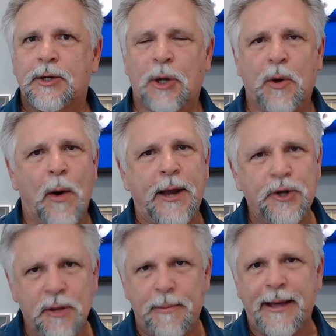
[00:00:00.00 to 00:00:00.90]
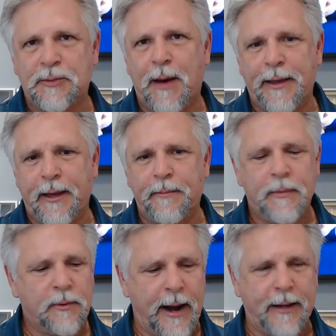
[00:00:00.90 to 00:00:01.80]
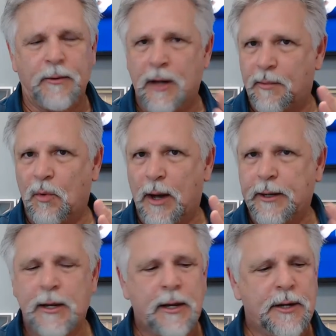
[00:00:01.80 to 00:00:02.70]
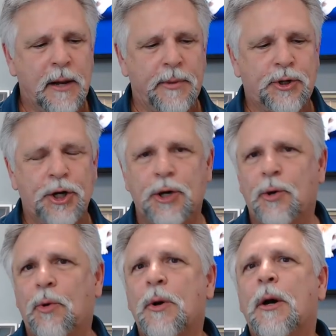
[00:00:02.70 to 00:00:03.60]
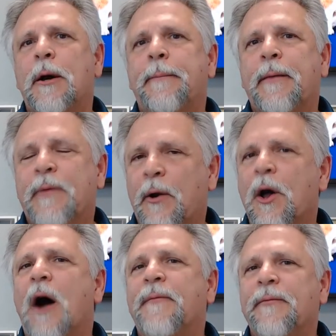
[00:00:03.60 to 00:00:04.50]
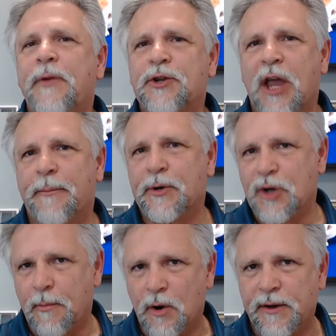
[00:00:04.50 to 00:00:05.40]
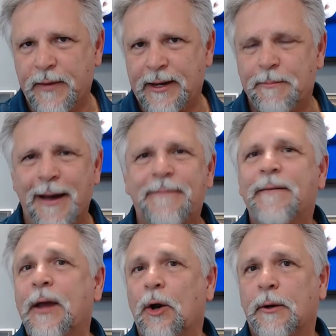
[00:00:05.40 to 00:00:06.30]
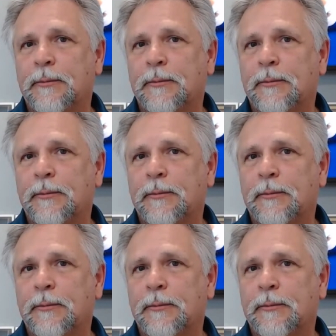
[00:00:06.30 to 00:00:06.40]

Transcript: so we want to do the best by them, right? Number one. Number two, very often fish keepers are motivated by fear.